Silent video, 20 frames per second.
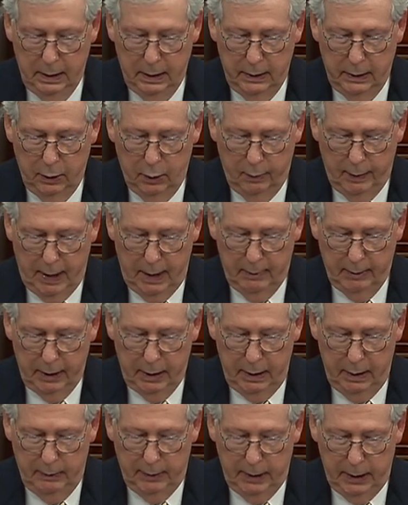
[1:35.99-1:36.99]
The Obama
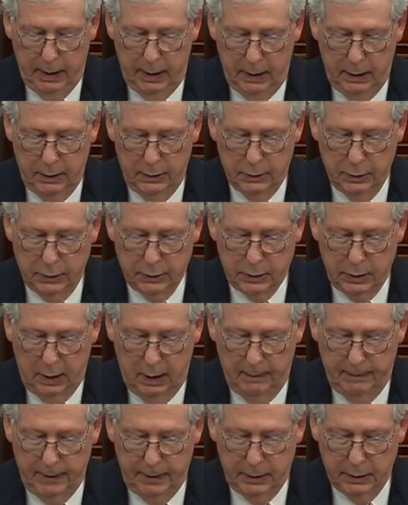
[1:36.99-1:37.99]
EPA just
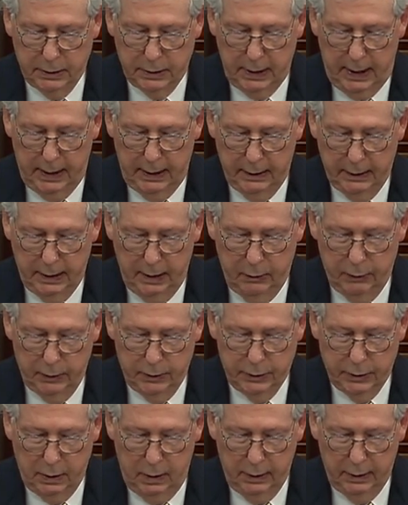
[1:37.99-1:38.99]
up and decided they would
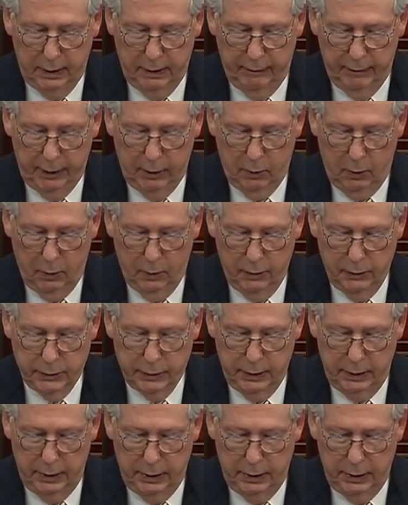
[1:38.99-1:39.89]
start giving orders and